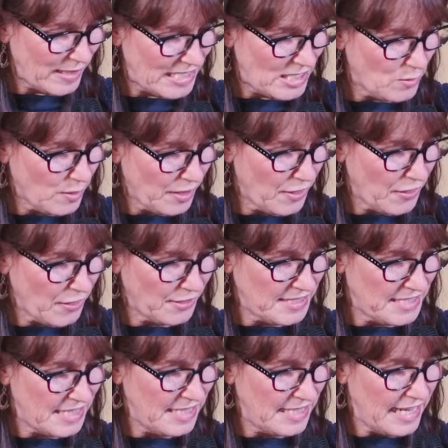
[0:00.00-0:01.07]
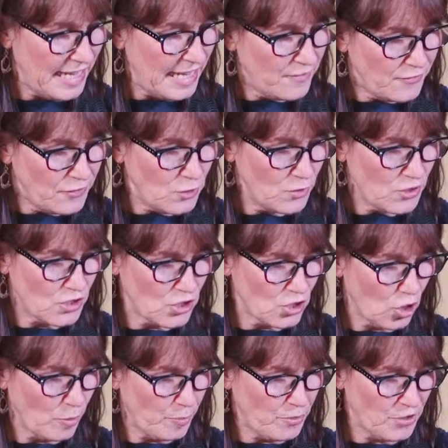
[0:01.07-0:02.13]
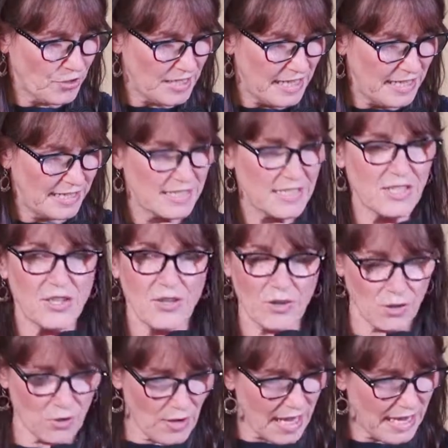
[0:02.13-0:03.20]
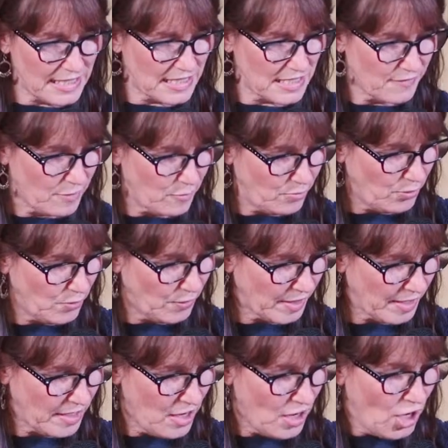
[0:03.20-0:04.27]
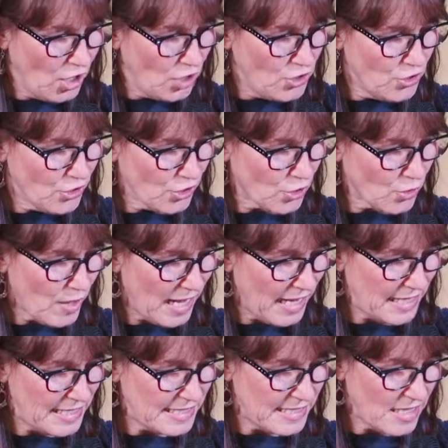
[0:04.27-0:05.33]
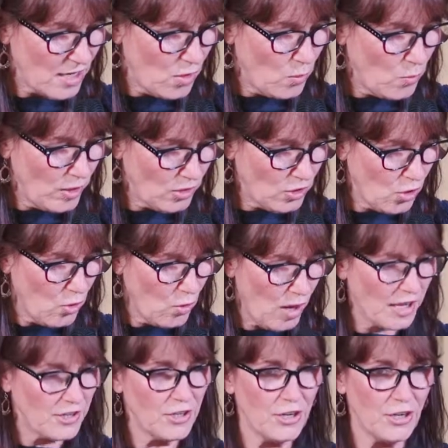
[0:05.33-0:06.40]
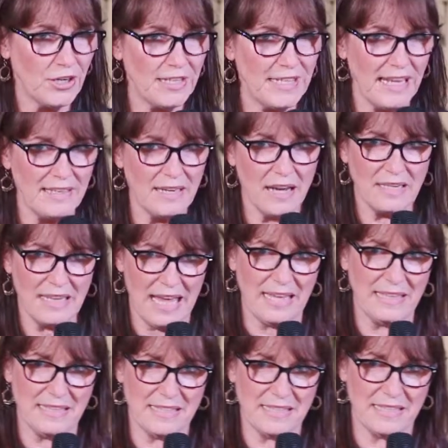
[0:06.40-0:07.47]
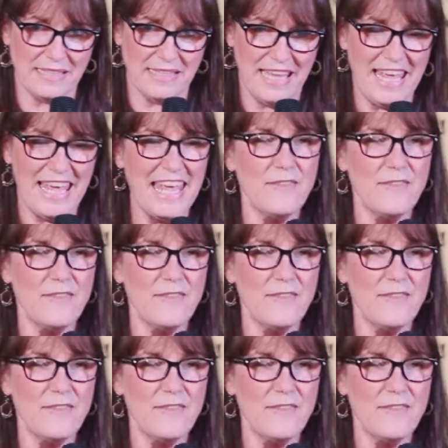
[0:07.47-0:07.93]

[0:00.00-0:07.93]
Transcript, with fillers: 21:13, if you stop your ears to the cries of the poor, your cries will go unheard and unanswered.